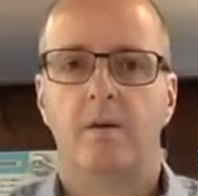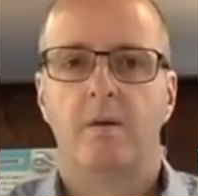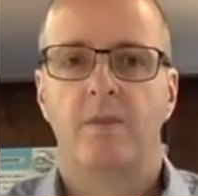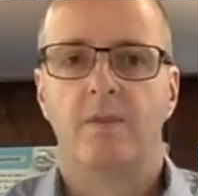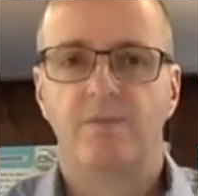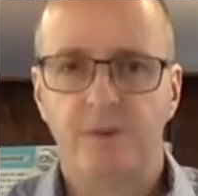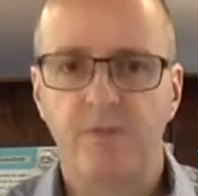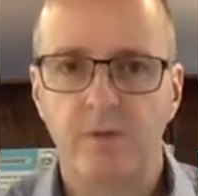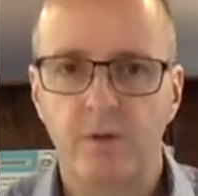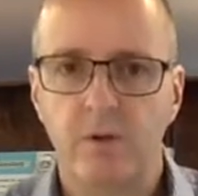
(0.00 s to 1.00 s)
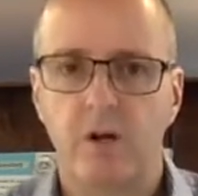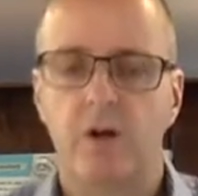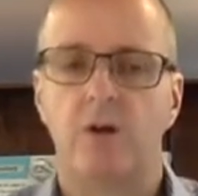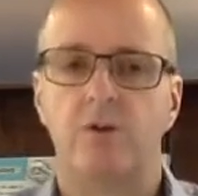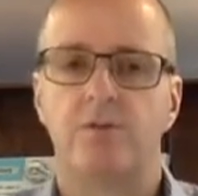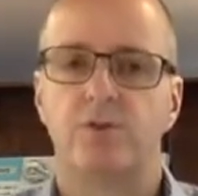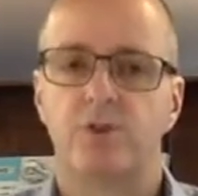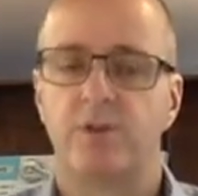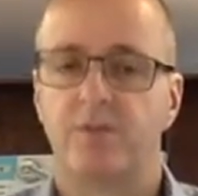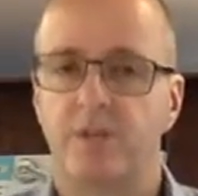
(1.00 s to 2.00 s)
The fifth law of dry
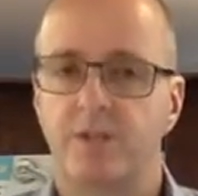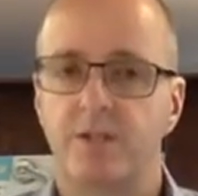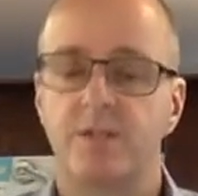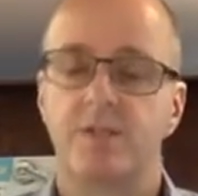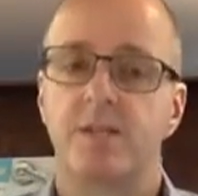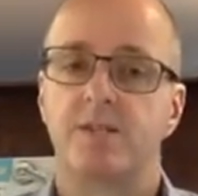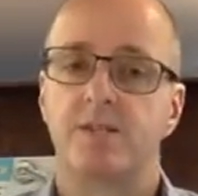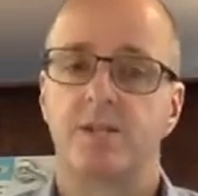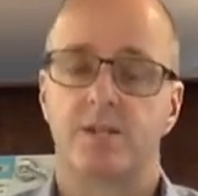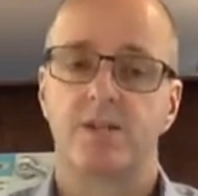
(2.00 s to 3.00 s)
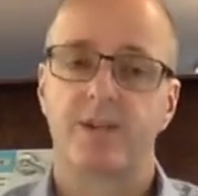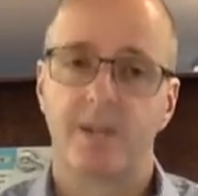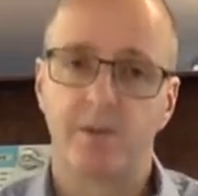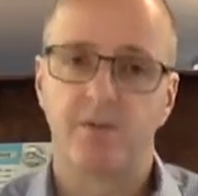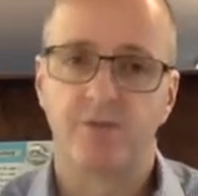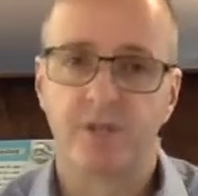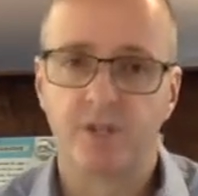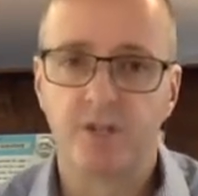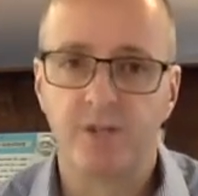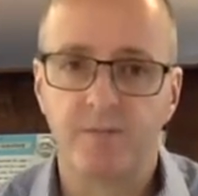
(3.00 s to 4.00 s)
friction states that dynamic
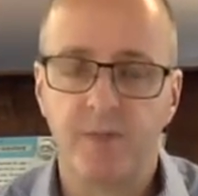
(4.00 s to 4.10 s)
friction